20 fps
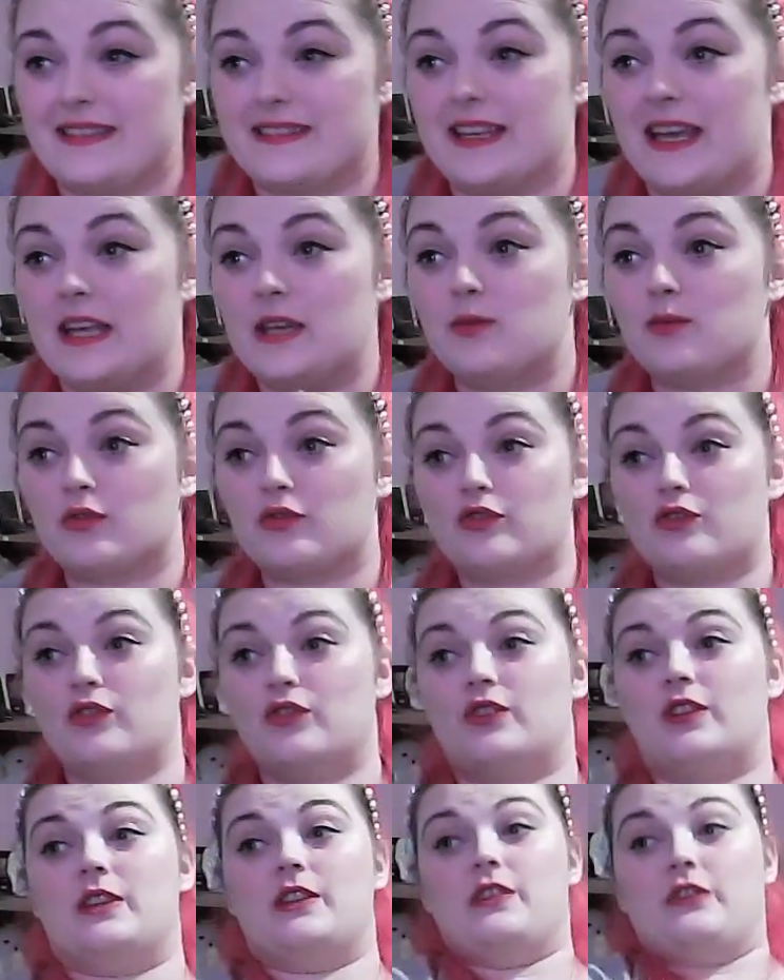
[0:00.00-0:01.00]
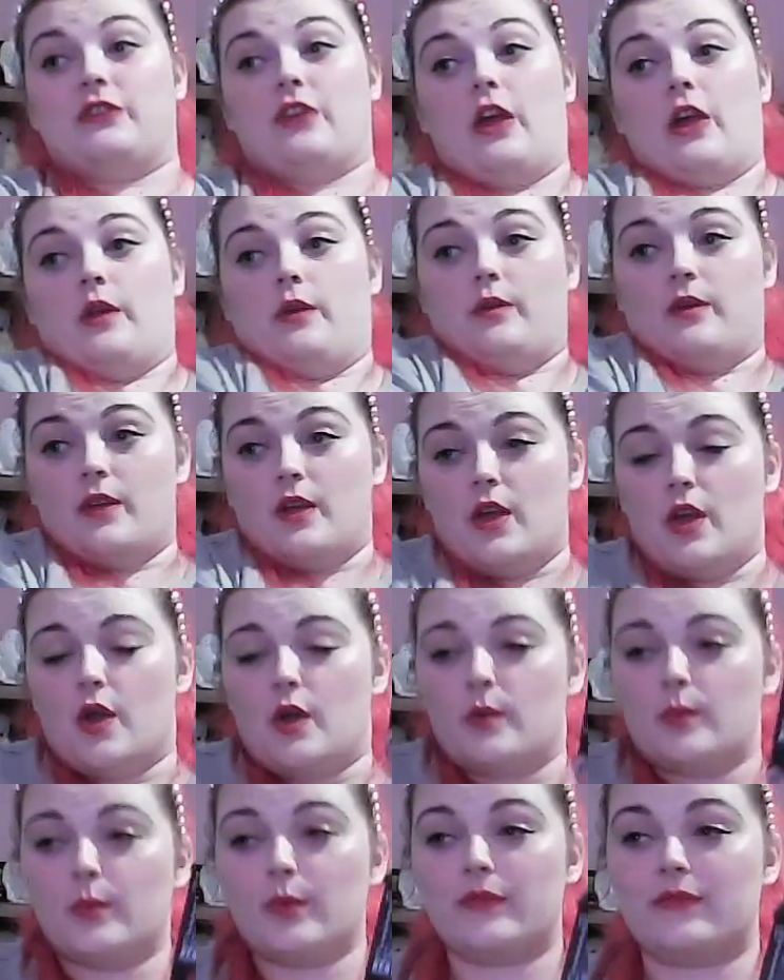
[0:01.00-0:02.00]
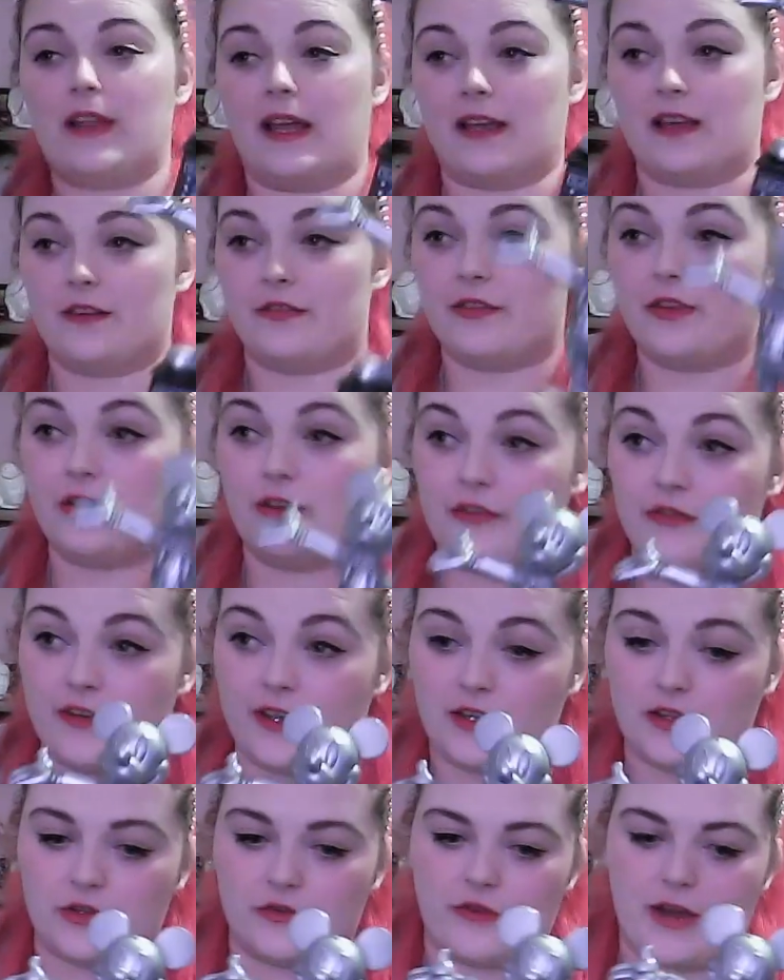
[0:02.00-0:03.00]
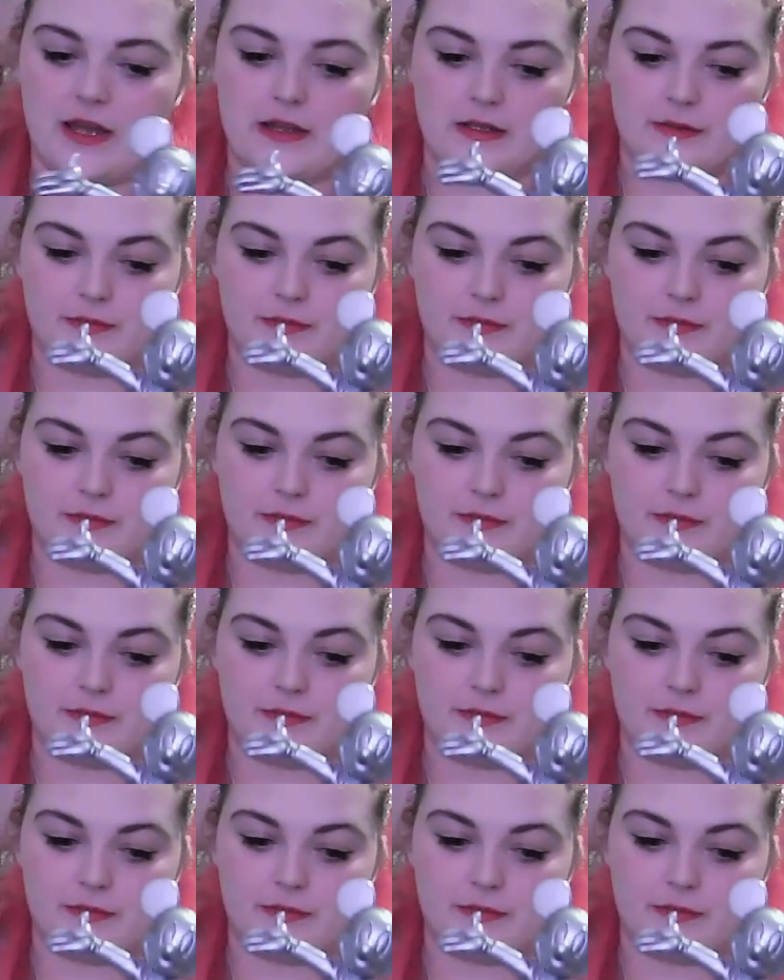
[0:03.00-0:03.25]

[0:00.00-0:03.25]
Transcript: And he was stood on his own with like a few things around him,